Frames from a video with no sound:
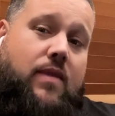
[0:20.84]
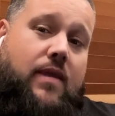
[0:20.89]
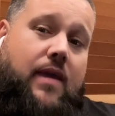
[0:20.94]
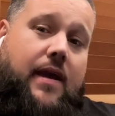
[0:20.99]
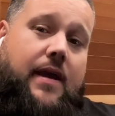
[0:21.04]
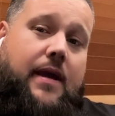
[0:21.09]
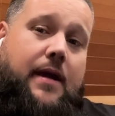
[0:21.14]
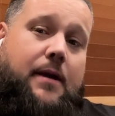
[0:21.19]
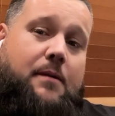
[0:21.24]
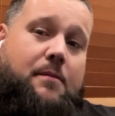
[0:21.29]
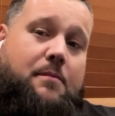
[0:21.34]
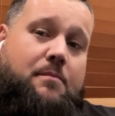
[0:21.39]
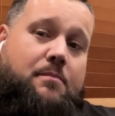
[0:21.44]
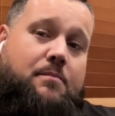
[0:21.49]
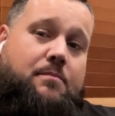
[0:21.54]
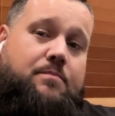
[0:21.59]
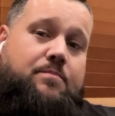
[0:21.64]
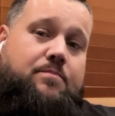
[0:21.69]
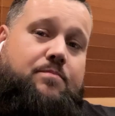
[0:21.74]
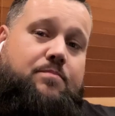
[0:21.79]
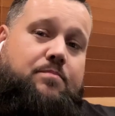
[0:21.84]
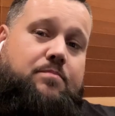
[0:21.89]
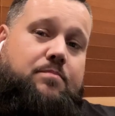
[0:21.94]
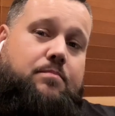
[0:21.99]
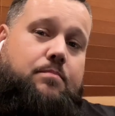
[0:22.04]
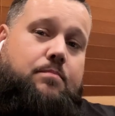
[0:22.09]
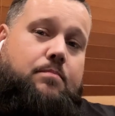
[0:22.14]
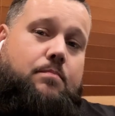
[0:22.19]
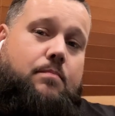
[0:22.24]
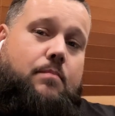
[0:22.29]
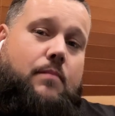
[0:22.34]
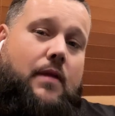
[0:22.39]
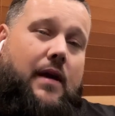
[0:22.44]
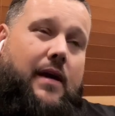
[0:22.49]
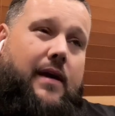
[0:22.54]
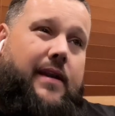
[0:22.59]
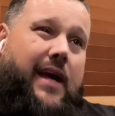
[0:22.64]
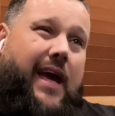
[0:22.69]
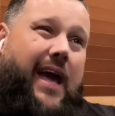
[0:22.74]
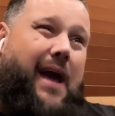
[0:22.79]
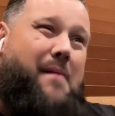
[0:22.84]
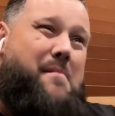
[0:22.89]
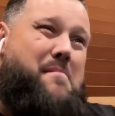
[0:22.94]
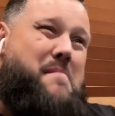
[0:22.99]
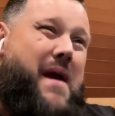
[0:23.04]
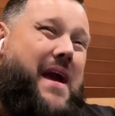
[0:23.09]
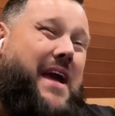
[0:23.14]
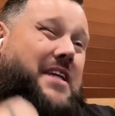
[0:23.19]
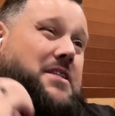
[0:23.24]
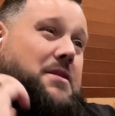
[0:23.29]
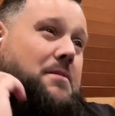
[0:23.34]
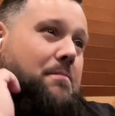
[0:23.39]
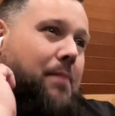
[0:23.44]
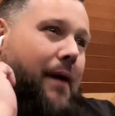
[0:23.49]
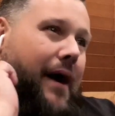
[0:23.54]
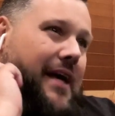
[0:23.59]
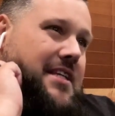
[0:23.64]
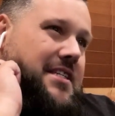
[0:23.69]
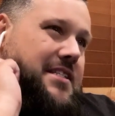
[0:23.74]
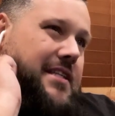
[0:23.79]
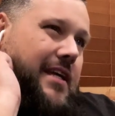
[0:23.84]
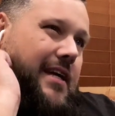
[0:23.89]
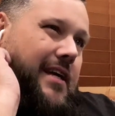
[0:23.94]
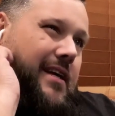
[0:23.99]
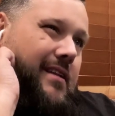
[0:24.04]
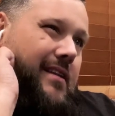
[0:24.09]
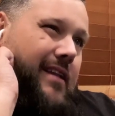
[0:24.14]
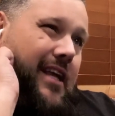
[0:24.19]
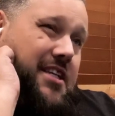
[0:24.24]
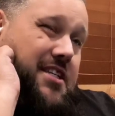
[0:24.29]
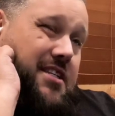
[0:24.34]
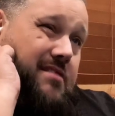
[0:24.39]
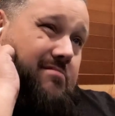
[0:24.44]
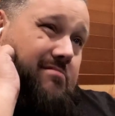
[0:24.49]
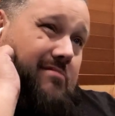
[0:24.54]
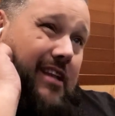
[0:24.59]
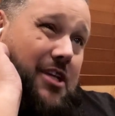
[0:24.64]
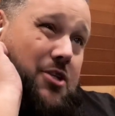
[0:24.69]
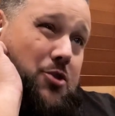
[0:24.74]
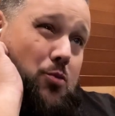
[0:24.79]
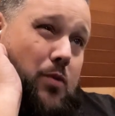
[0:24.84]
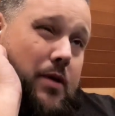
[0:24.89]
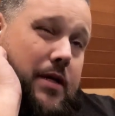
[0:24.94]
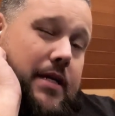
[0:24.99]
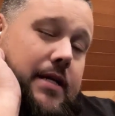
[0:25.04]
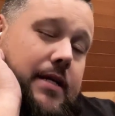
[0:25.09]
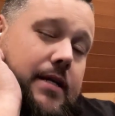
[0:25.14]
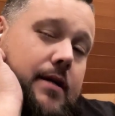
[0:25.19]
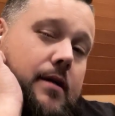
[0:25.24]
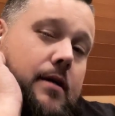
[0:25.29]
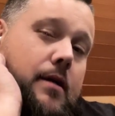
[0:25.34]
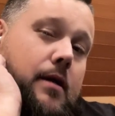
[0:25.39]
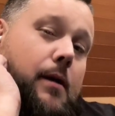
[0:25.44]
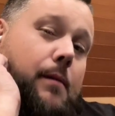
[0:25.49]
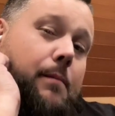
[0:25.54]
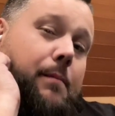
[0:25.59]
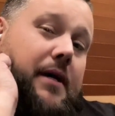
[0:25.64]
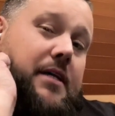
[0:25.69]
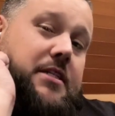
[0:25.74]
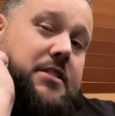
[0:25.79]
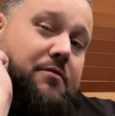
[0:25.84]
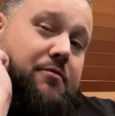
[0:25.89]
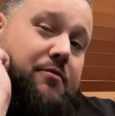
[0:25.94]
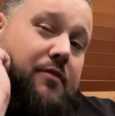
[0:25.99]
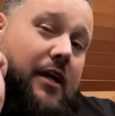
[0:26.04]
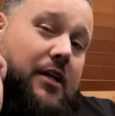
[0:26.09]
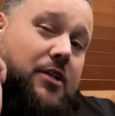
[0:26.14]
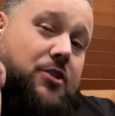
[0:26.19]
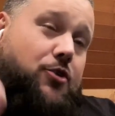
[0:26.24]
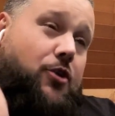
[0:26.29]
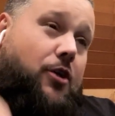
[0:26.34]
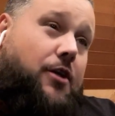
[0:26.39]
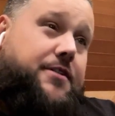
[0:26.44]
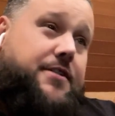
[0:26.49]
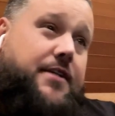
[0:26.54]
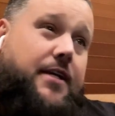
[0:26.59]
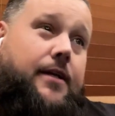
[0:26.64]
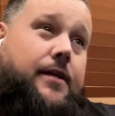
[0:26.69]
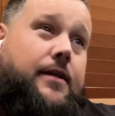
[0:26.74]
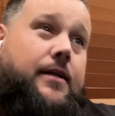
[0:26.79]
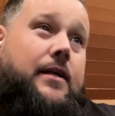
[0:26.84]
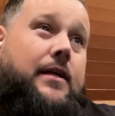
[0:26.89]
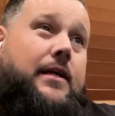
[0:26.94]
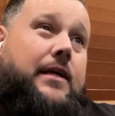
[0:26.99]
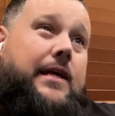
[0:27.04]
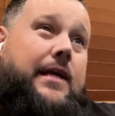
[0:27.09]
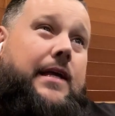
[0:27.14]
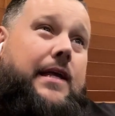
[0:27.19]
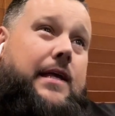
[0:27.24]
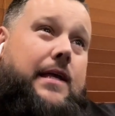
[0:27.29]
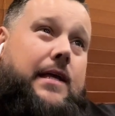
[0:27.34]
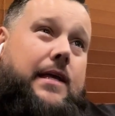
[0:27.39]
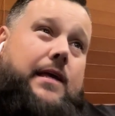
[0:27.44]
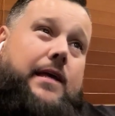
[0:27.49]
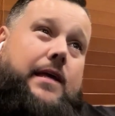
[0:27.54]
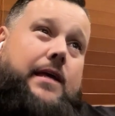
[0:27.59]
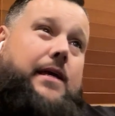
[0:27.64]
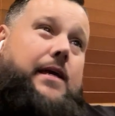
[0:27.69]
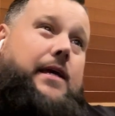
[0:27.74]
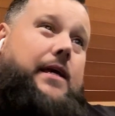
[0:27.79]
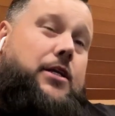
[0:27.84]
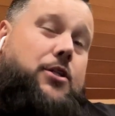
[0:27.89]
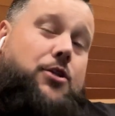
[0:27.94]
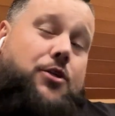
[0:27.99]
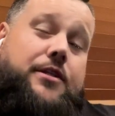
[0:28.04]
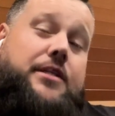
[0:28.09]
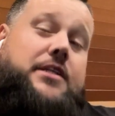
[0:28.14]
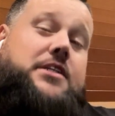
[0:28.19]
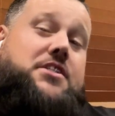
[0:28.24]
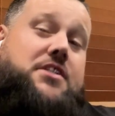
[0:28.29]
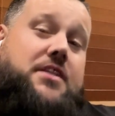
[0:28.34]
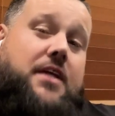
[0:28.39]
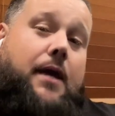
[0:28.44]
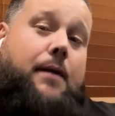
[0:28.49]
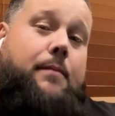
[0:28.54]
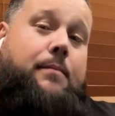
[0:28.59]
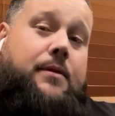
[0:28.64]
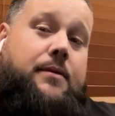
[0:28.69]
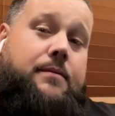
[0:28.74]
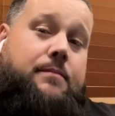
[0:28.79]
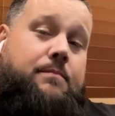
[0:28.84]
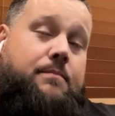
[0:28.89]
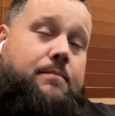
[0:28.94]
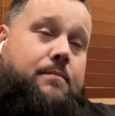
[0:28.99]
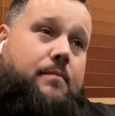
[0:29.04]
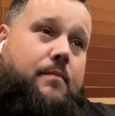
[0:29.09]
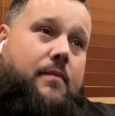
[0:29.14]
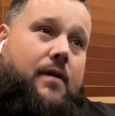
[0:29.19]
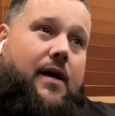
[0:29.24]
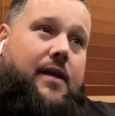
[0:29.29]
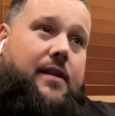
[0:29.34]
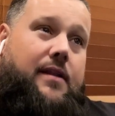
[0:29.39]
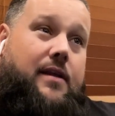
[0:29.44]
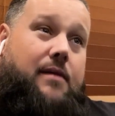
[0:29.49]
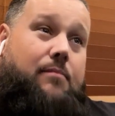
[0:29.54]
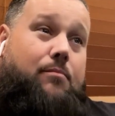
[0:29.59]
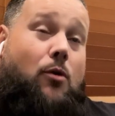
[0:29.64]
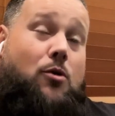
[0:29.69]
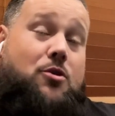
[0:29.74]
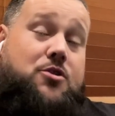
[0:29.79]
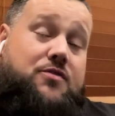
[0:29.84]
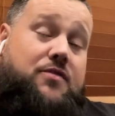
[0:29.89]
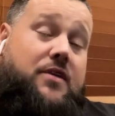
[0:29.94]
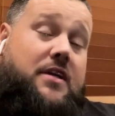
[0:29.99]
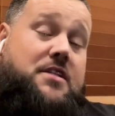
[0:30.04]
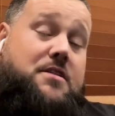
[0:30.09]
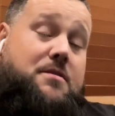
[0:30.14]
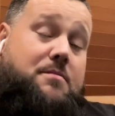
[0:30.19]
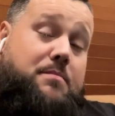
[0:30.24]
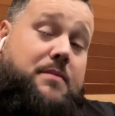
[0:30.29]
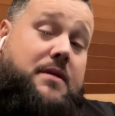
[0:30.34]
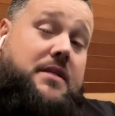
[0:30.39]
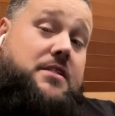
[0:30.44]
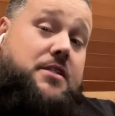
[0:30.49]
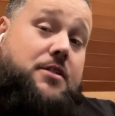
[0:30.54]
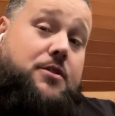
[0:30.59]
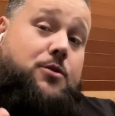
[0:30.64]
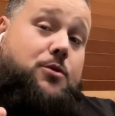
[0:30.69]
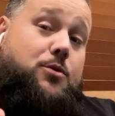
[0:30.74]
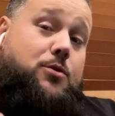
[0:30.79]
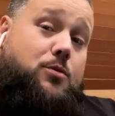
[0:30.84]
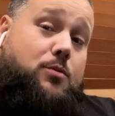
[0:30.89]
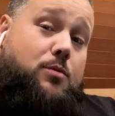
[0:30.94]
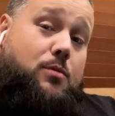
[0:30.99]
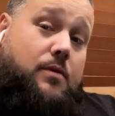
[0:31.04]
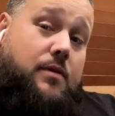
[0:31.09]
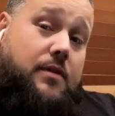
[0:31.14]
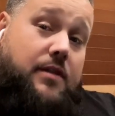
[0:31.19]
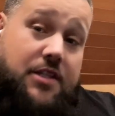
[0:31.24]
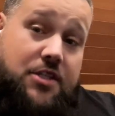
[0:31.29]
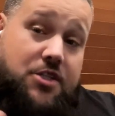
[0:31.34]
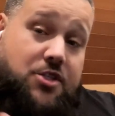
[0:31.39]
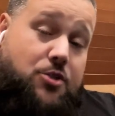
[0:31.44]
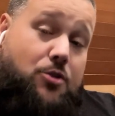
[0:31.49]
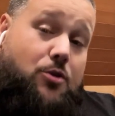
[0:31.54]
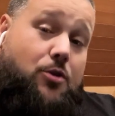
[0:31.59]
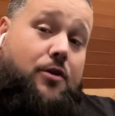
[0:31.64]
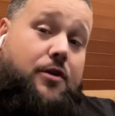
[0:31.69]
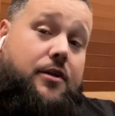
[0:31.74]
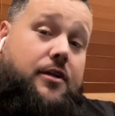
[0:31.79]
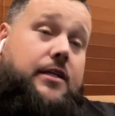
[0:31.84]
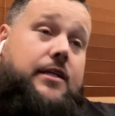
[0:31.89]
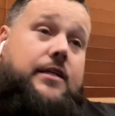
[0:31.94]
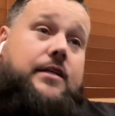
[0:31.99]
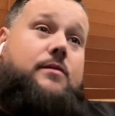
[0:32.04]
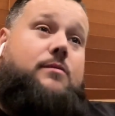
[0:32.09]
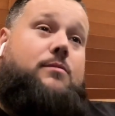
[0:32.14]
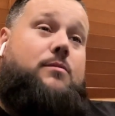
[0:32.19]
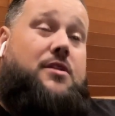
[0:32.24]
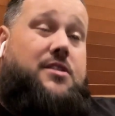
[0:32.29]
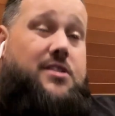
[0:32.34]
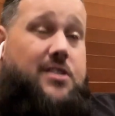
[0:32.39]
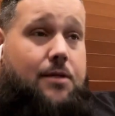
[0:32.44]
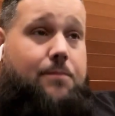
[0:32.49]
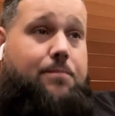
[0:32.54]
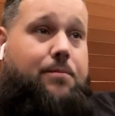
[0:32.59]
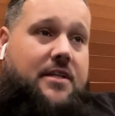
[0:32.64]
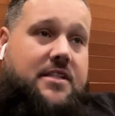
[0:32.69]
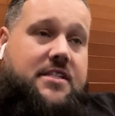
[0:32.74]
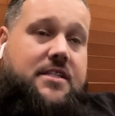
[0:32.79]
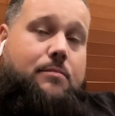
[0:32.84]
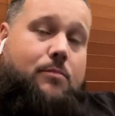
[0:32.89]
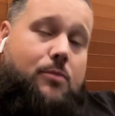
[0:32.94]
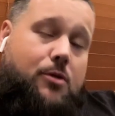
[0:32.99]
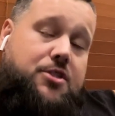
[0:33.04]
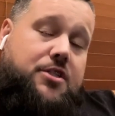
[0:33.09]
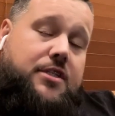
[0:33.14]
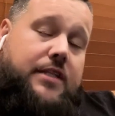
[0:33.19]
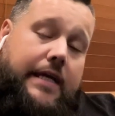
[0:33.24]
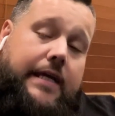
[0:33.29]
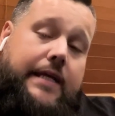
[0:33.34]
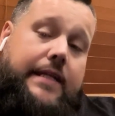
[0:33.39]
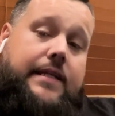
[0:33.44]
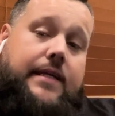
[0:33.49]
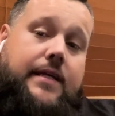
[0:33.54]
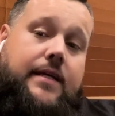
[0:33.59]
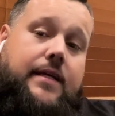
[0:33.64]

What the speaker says: an amazing pastor last week, Pastor Frank Trotter. He done this sermon and it motivated me to do this story, which he pretty much did.